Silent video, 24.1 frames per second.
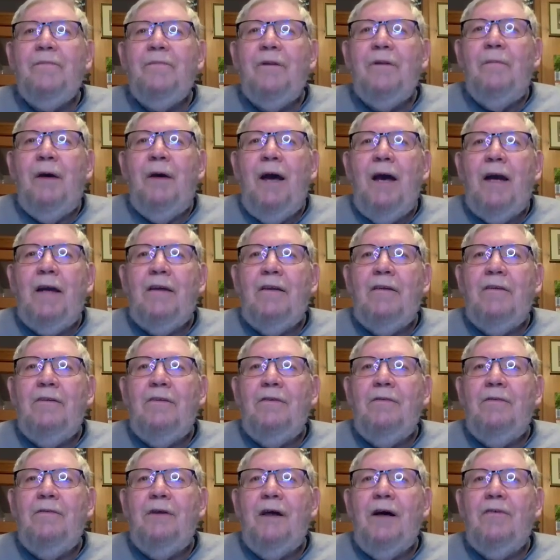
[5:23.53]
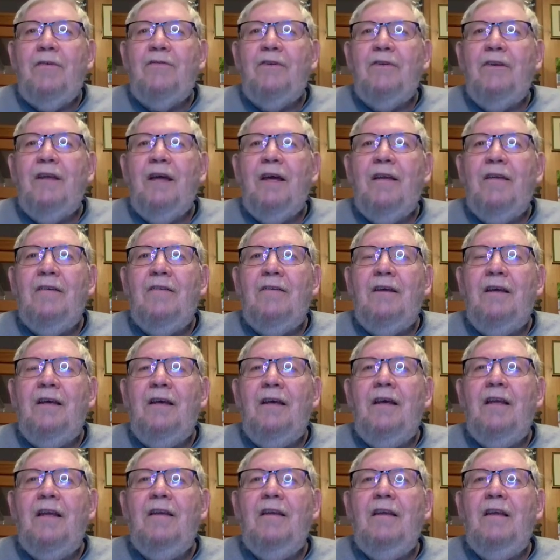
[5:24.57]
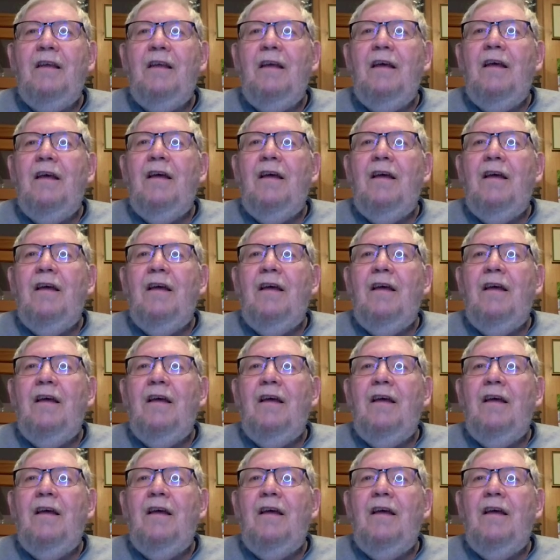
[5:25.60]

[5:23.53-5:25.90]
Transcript: back in 2019,